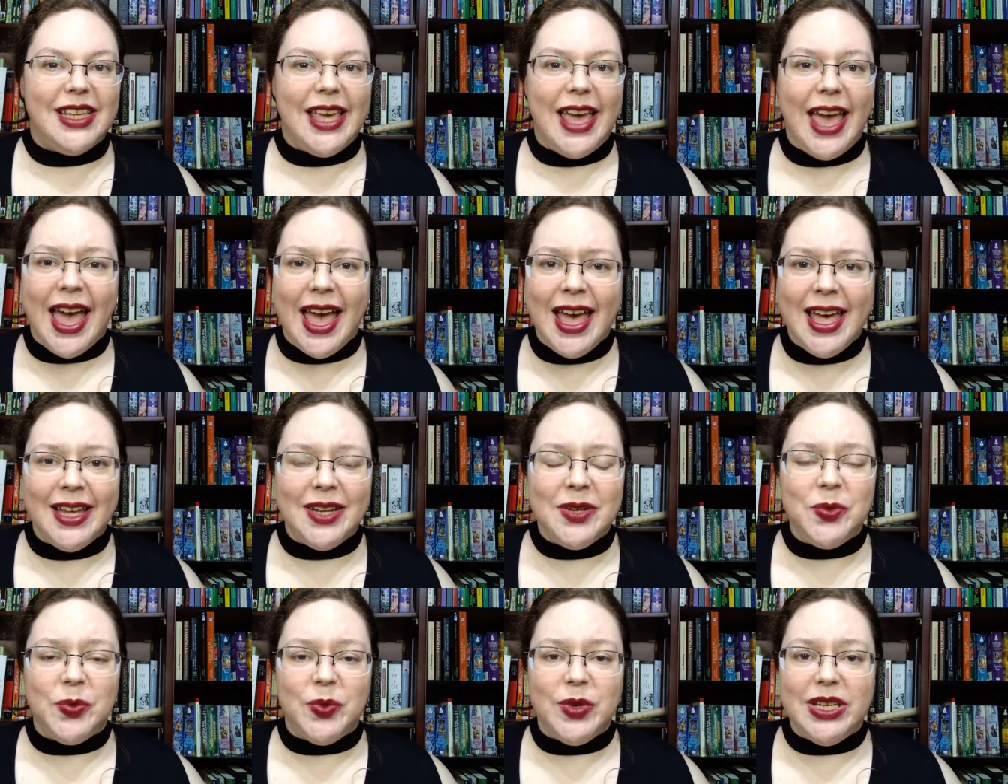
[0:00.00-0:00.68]

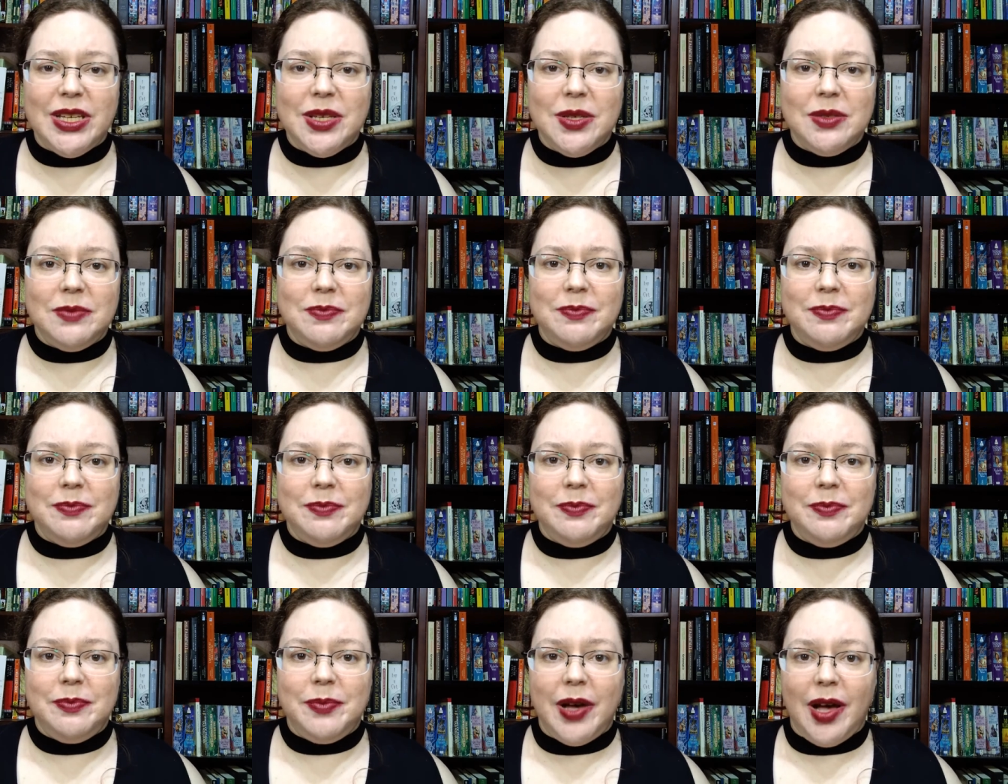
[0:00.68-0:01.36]
Can we
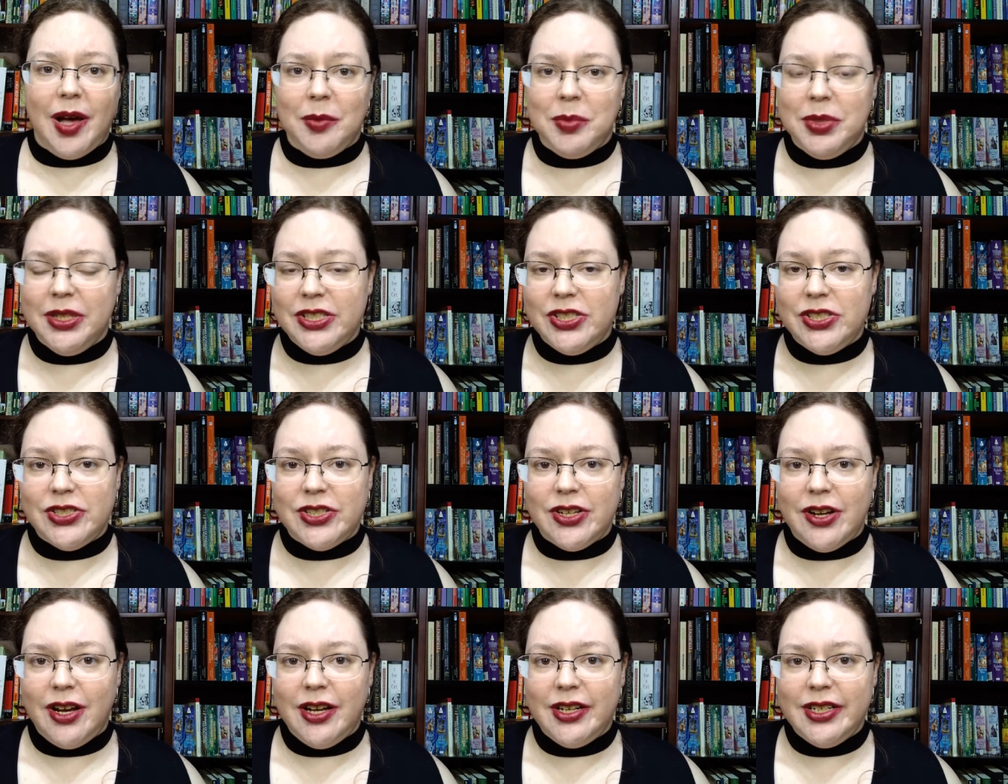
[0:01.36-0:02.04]

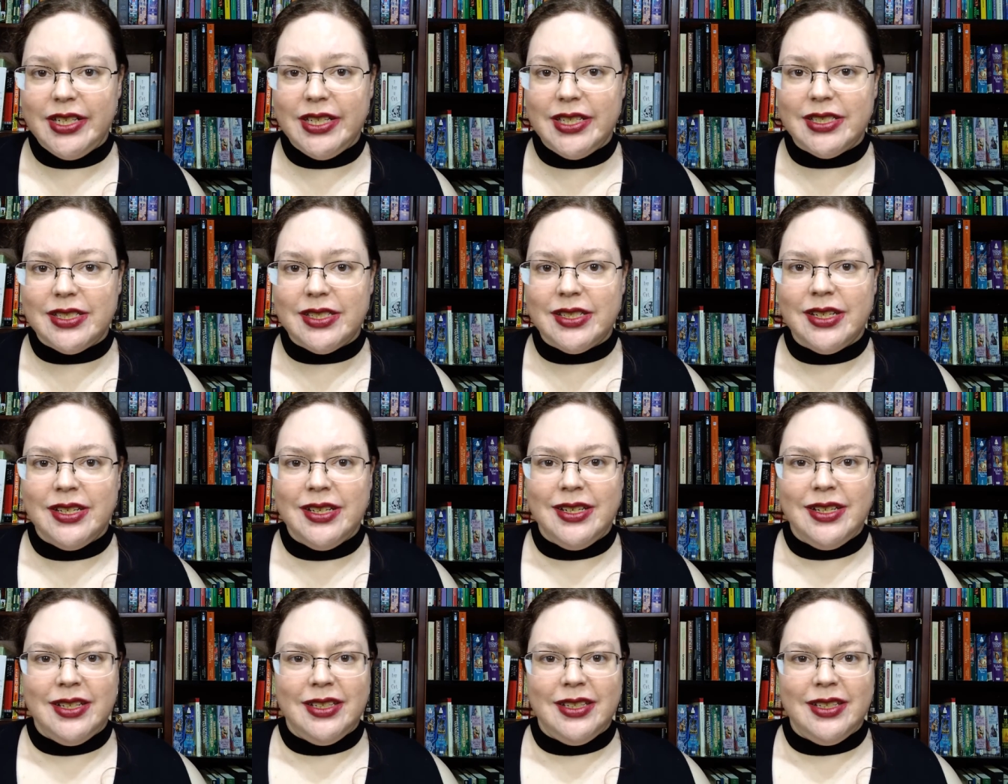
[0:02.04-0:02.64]
publish on it,